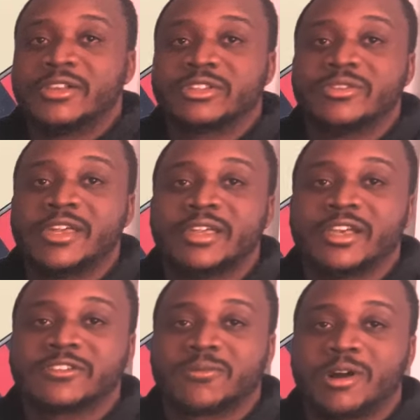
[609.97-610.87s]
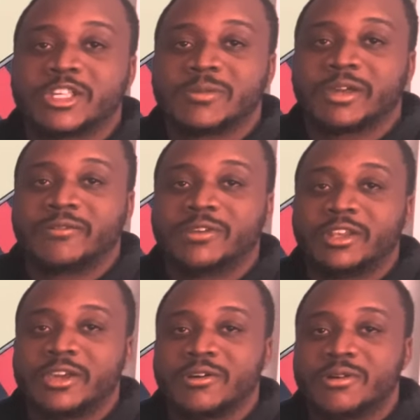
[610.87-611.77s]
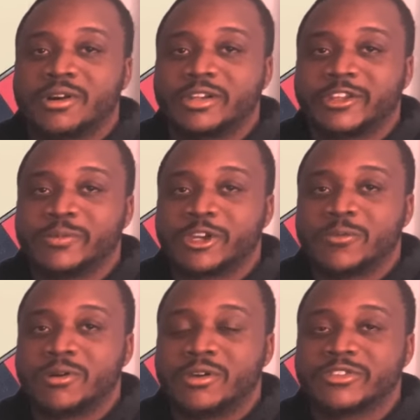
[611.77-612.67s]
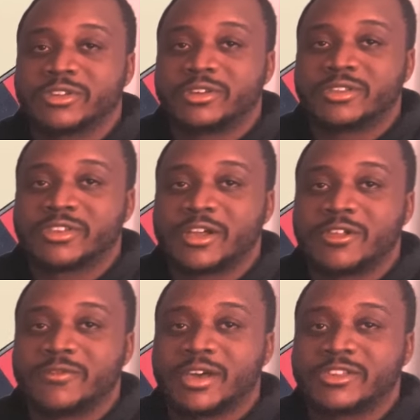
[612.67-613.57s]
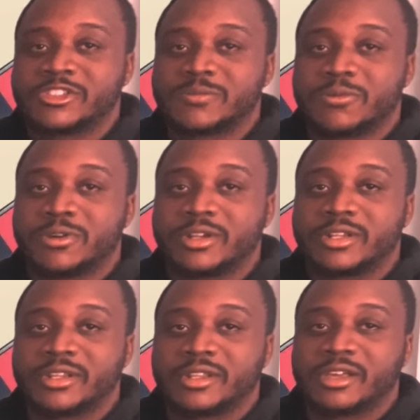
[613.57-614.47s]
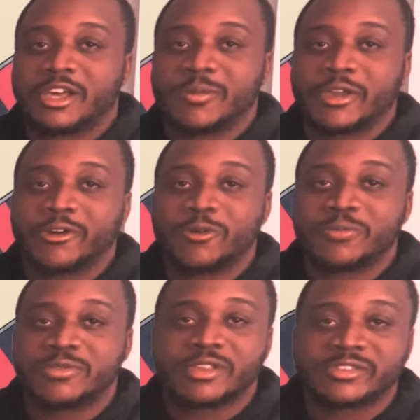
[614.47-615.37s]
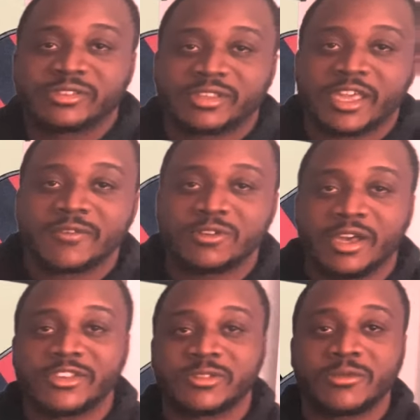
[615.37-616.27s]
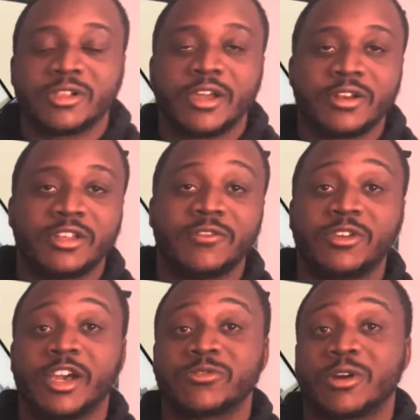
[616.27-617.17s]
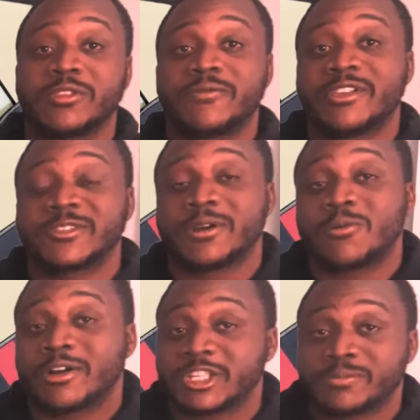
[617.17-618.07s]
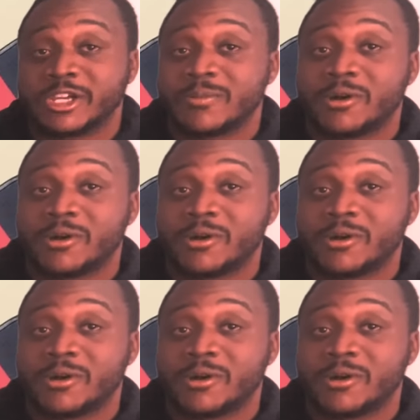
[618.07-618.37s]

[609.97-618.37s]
So thank you guys for watching my video on if pickleball is a good televised sport. I hope this gave you guys some clarity, and if you guys were on the fence about watching pickleball